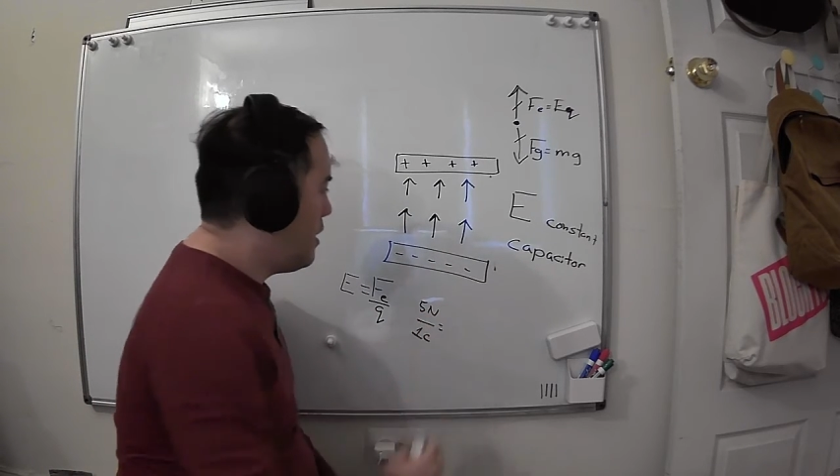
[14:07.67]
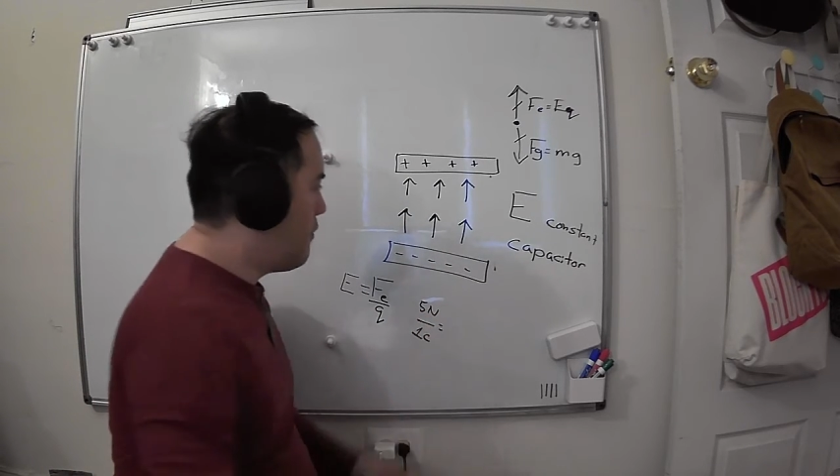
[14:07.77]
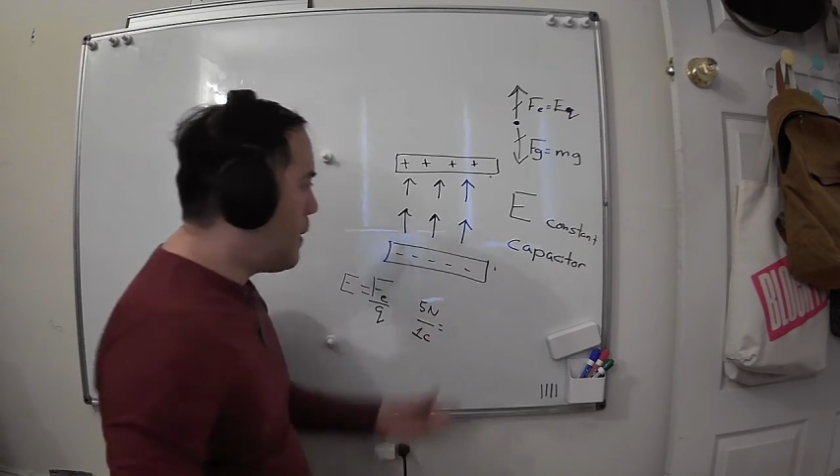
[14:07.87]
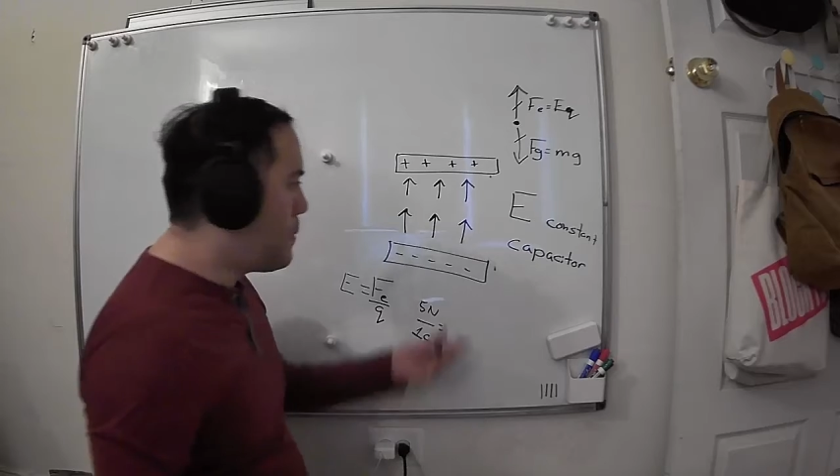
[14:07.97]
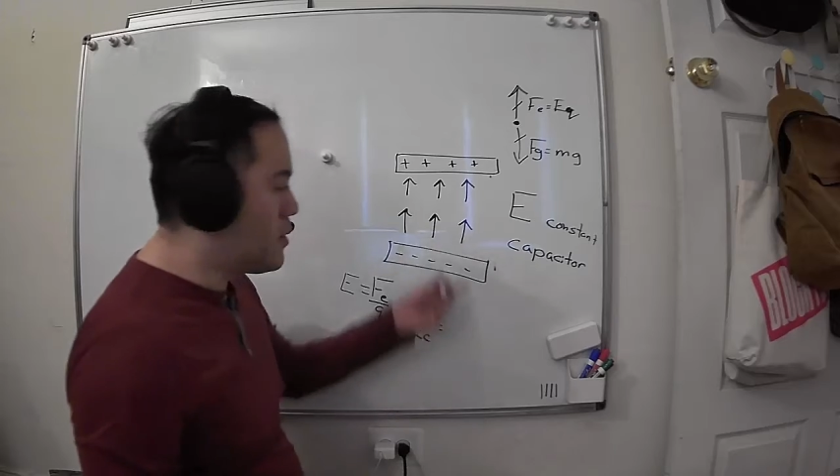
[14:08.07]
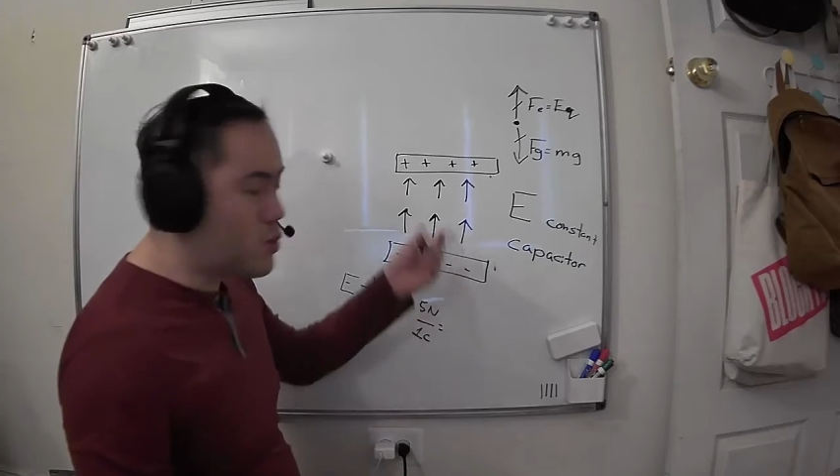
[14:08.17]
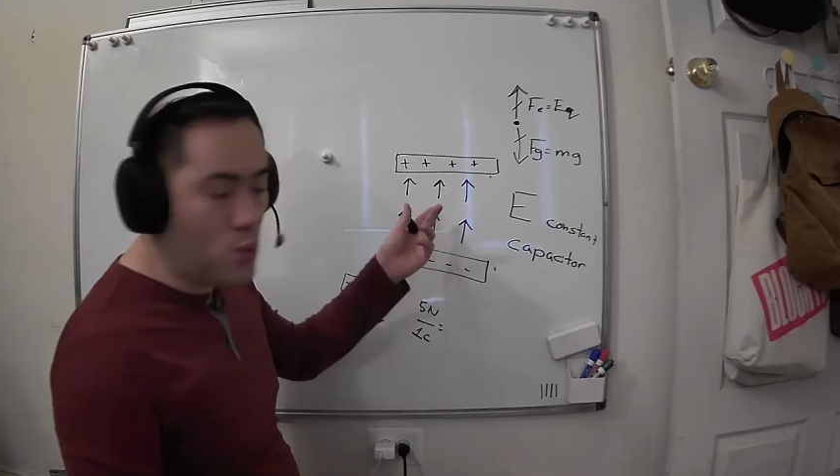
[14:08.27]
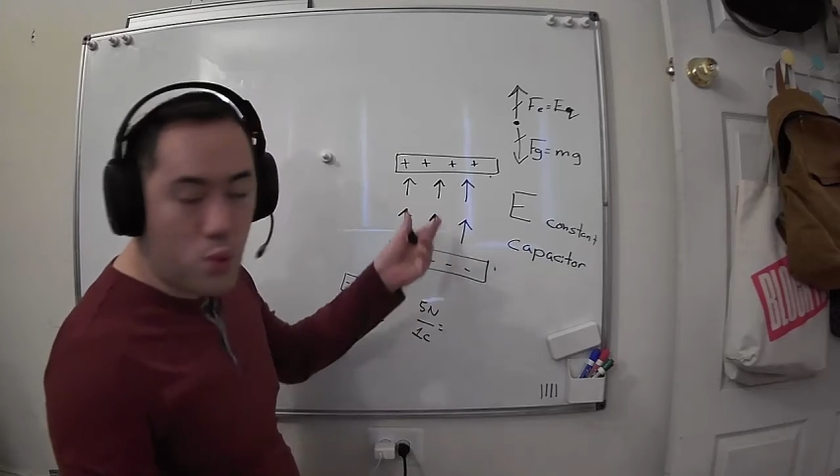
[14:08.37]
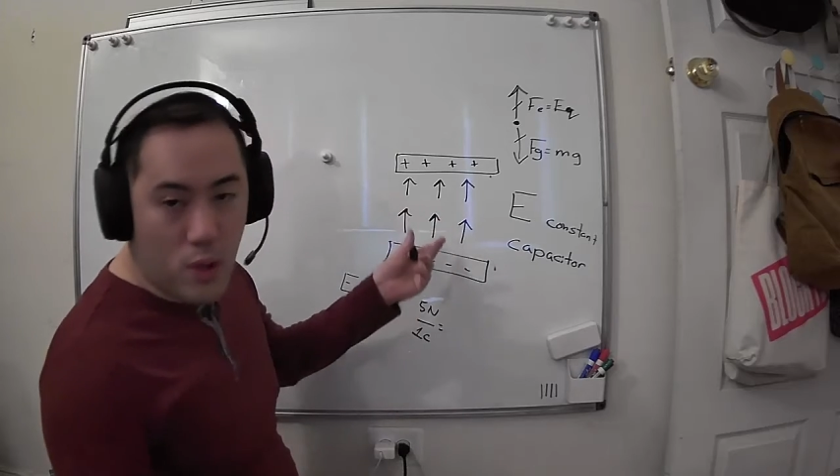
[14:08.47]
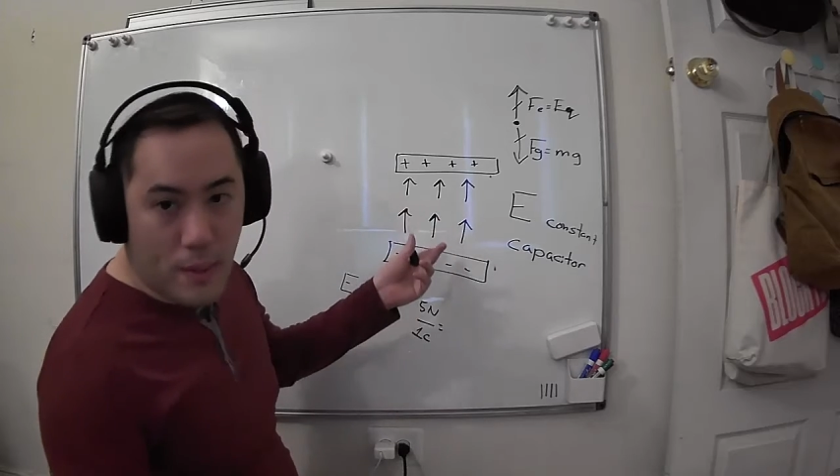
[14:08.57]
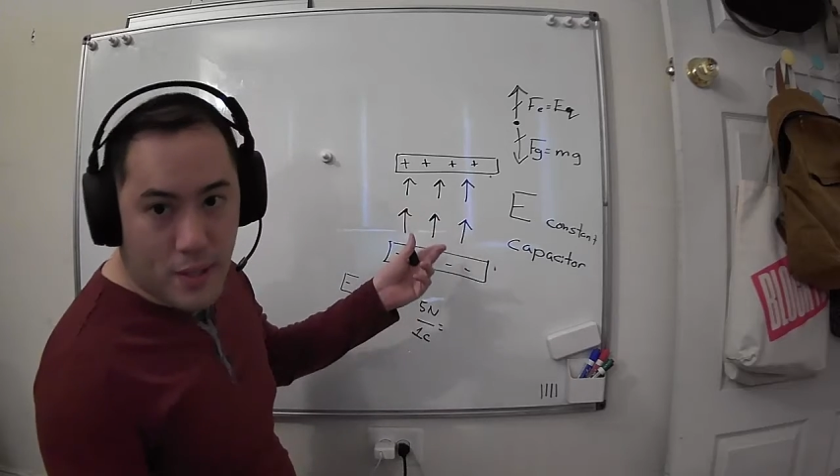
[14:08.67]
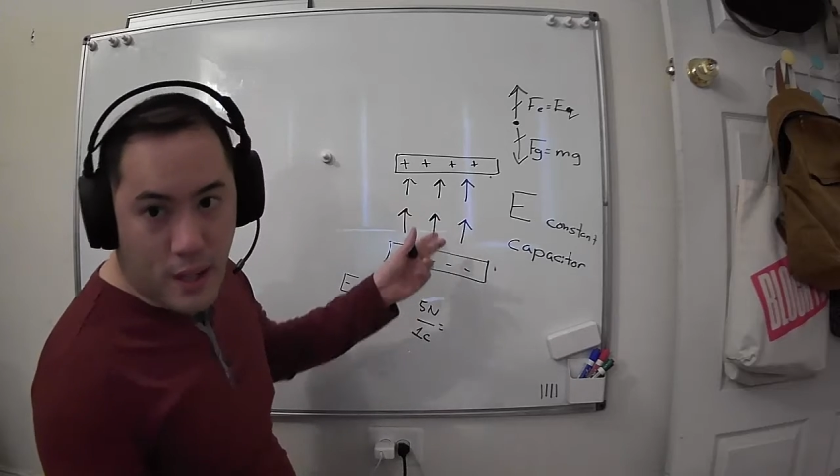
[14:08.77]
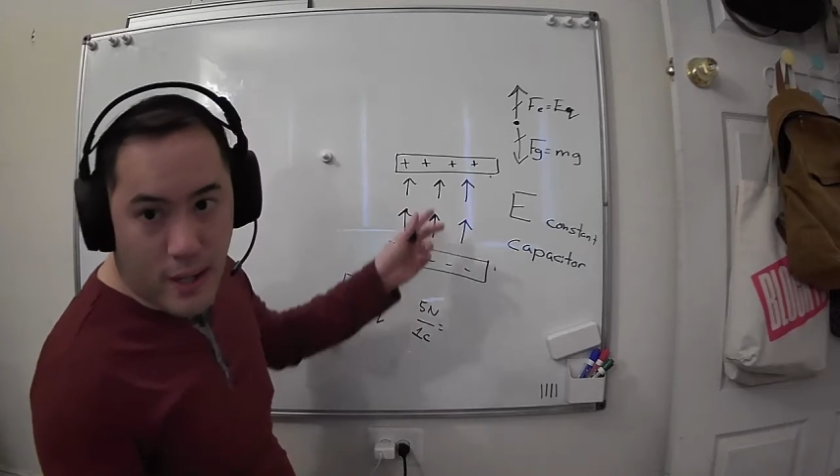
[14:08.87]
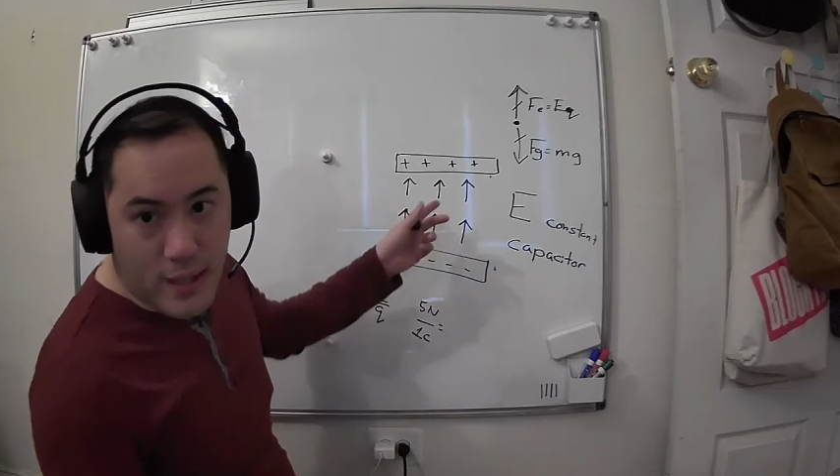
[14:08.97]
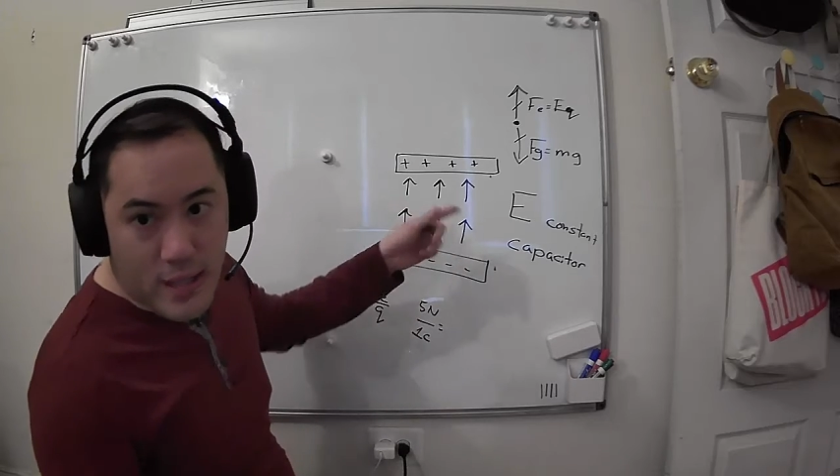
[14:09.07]
If I put a 2 Coulomb
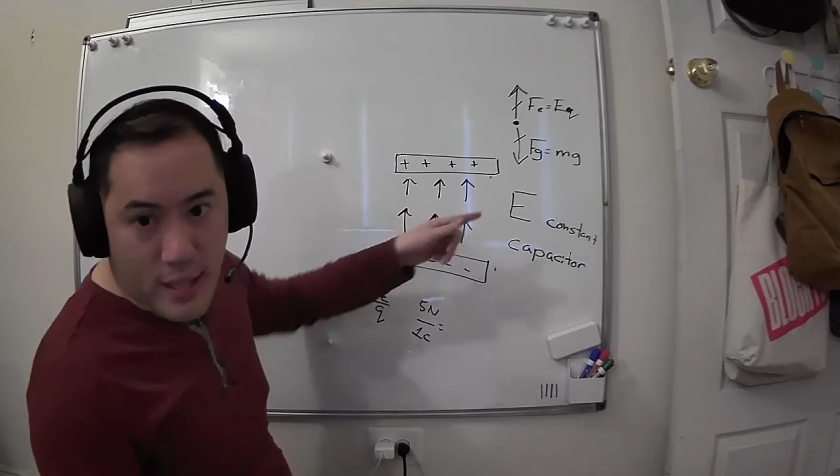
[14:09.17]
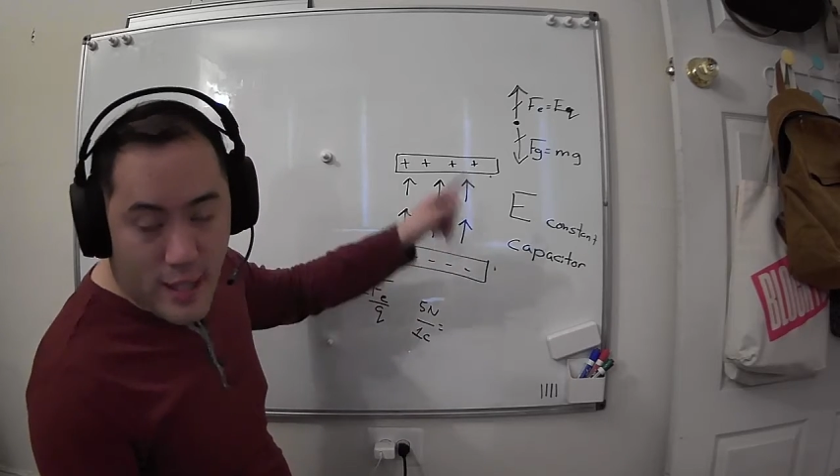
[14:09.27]
charge